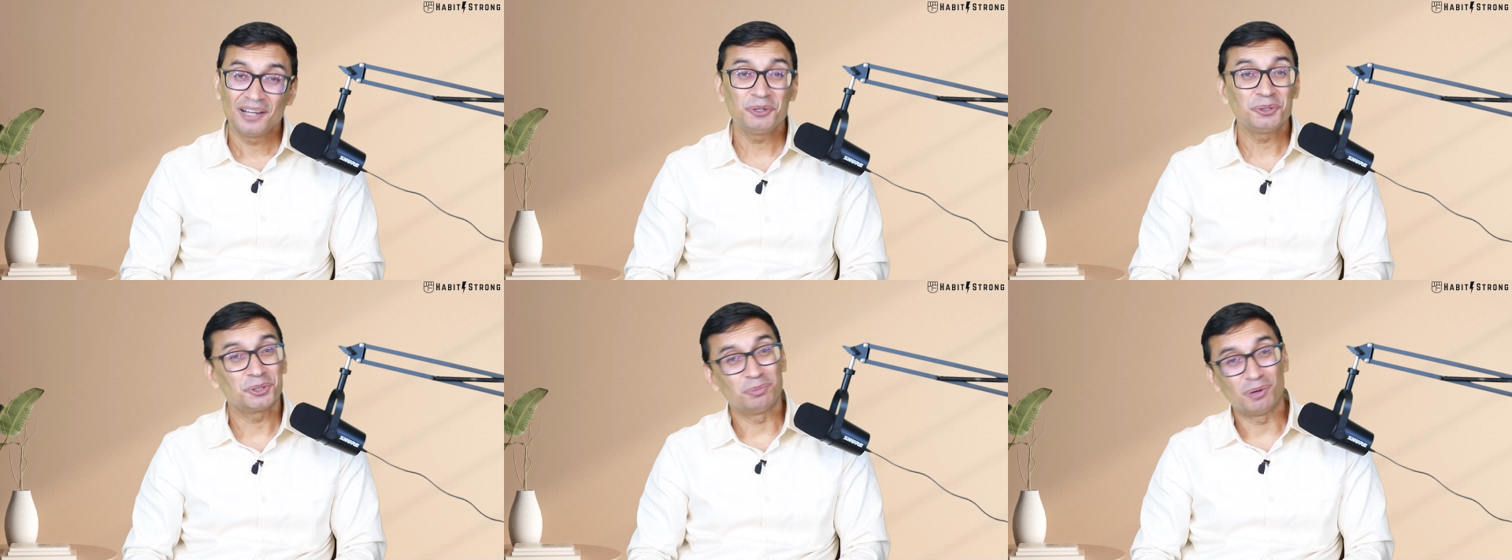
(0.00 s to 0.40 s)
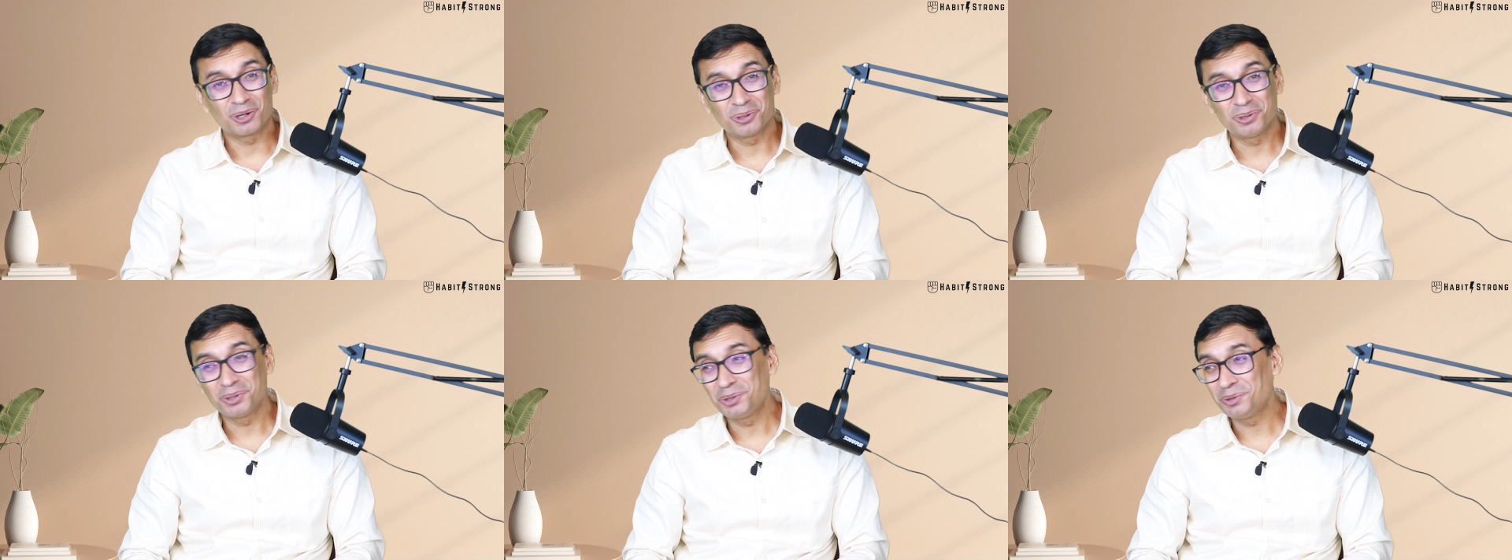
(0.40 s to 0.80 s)
do it
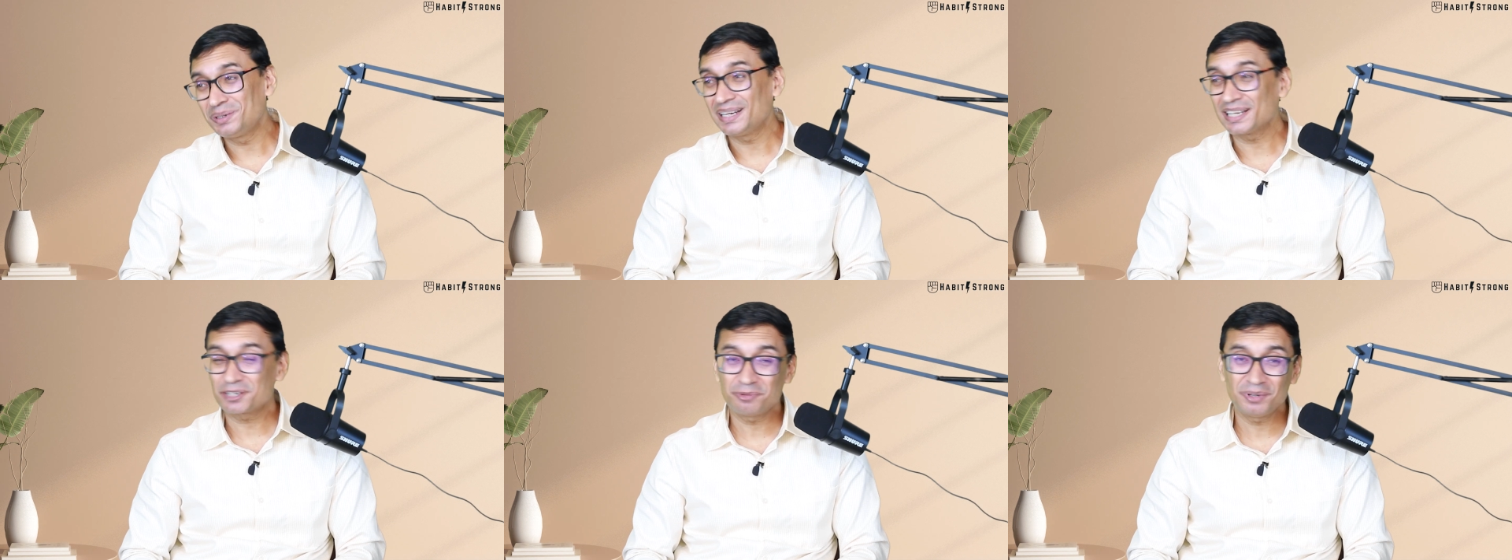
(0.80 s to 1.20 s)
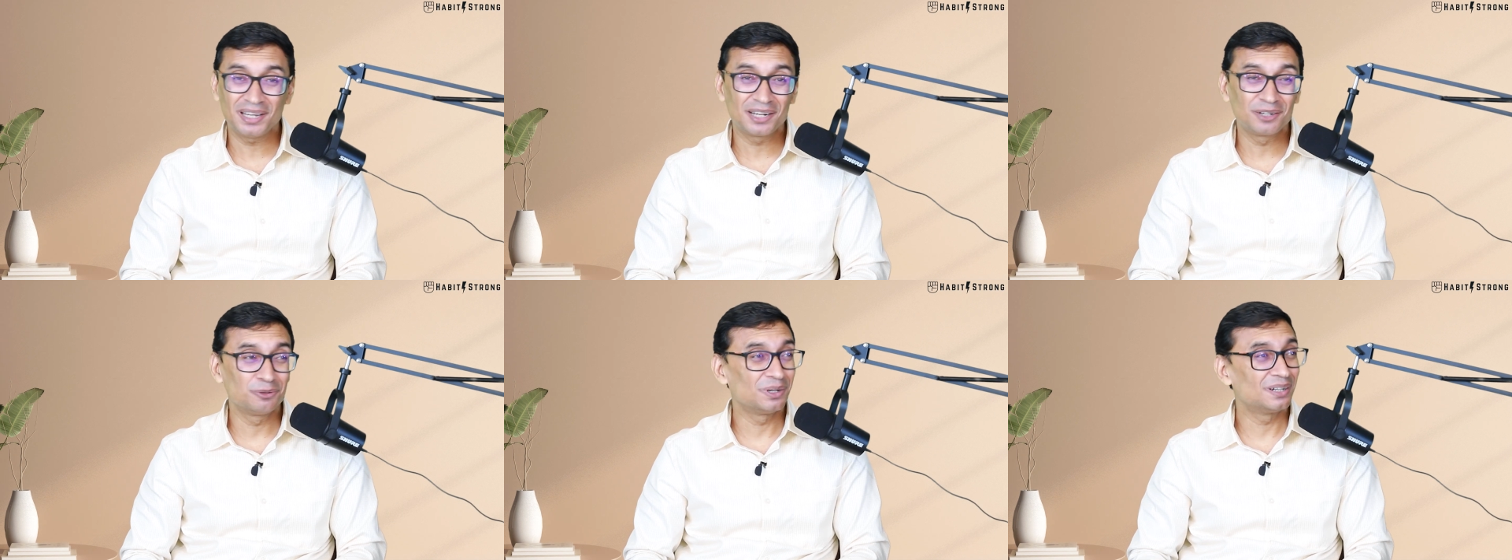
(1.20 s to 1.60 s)
tomorrow, do it next
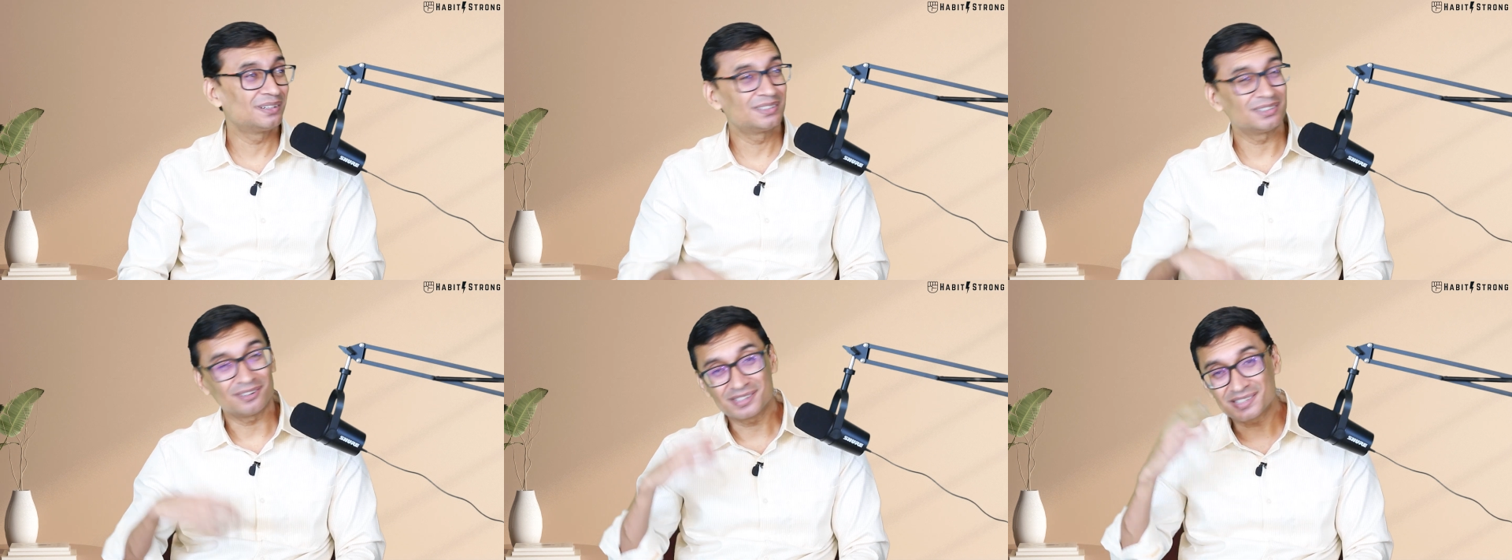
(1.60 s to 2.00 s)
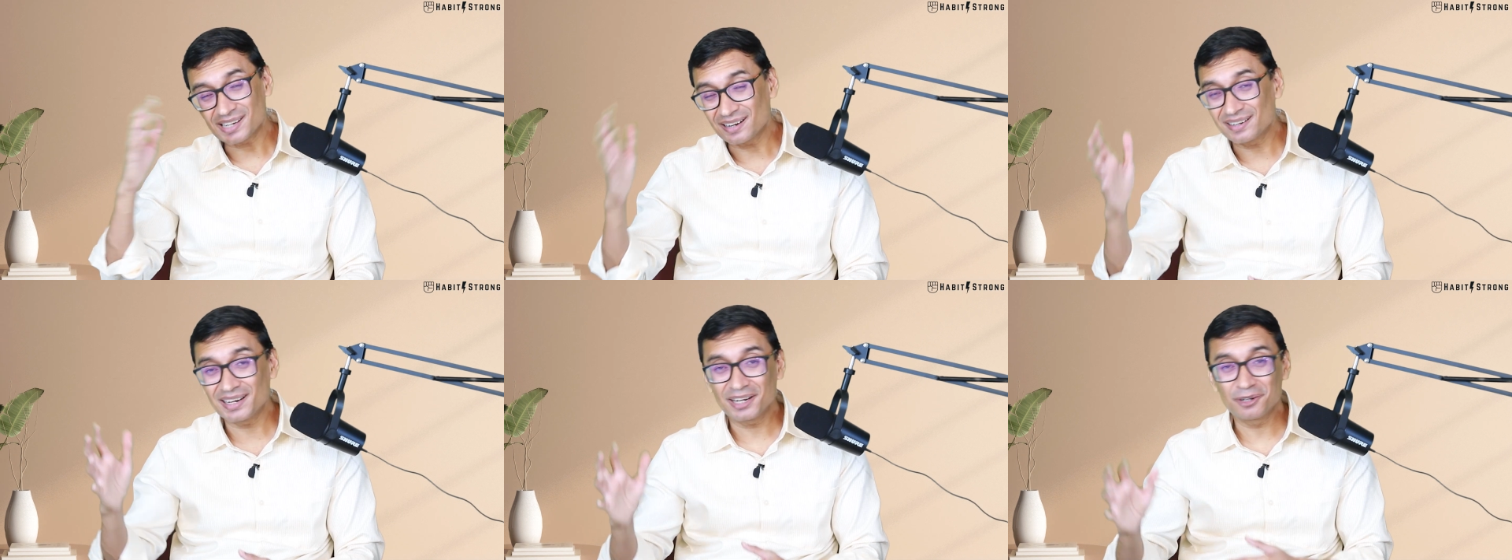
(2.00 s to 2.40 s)
week, do it on
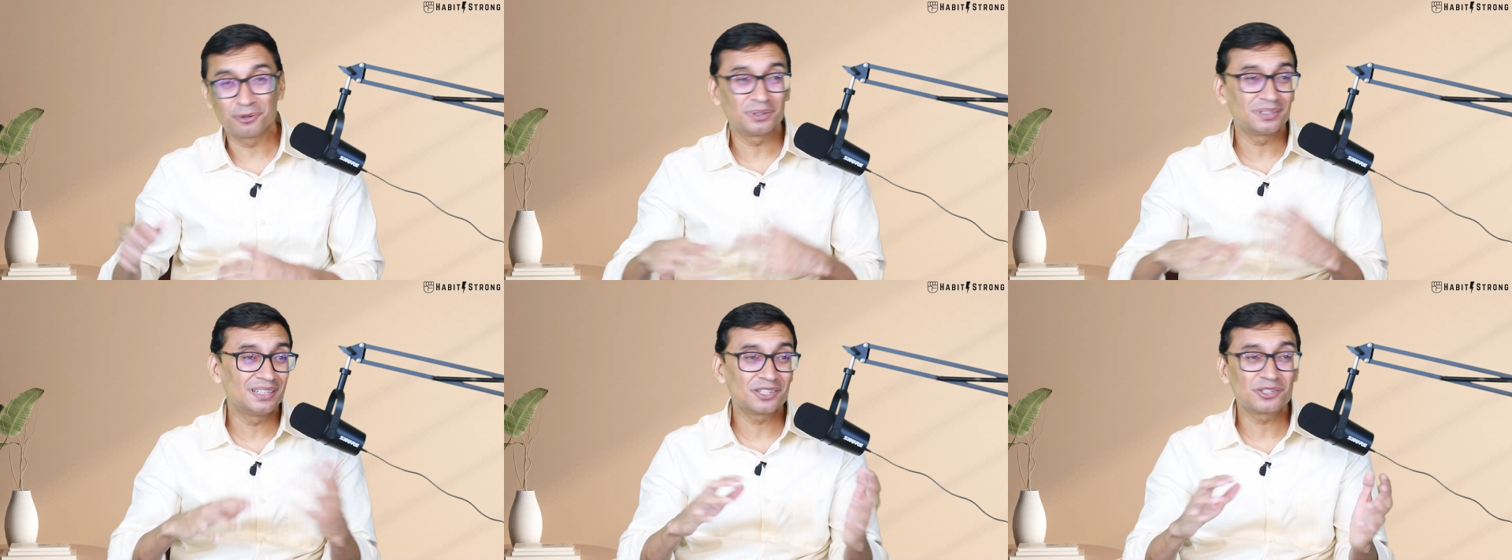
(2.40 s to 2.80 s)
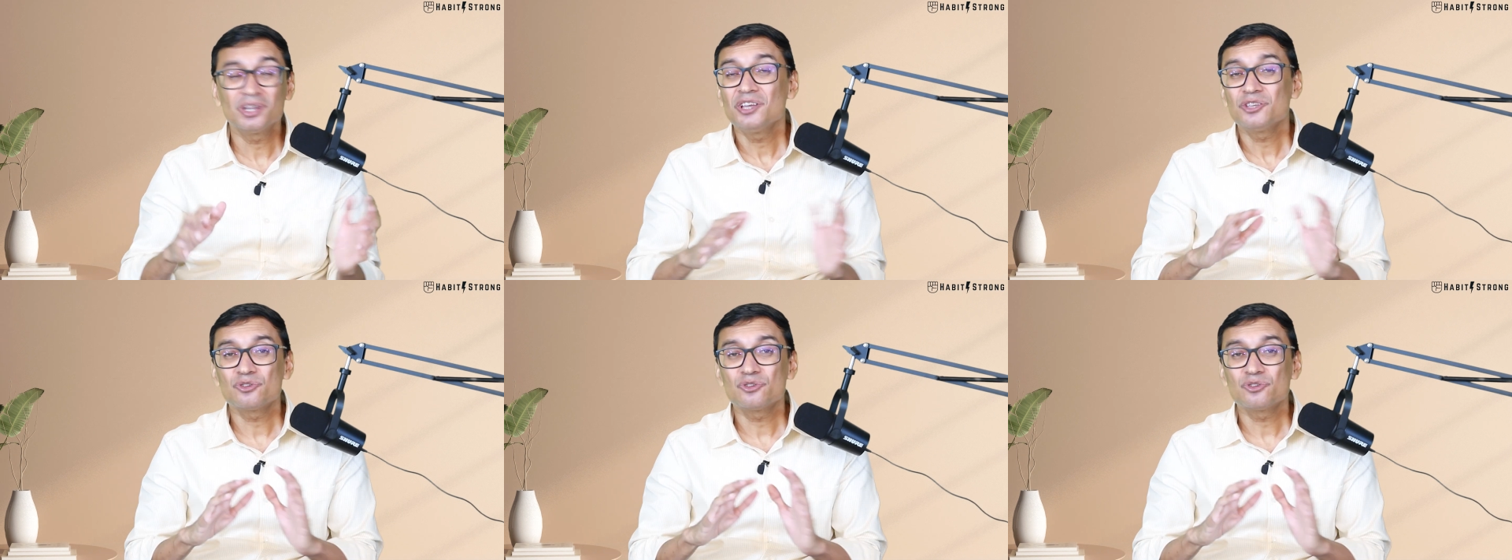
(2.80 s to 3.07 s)
Sunday, do it this.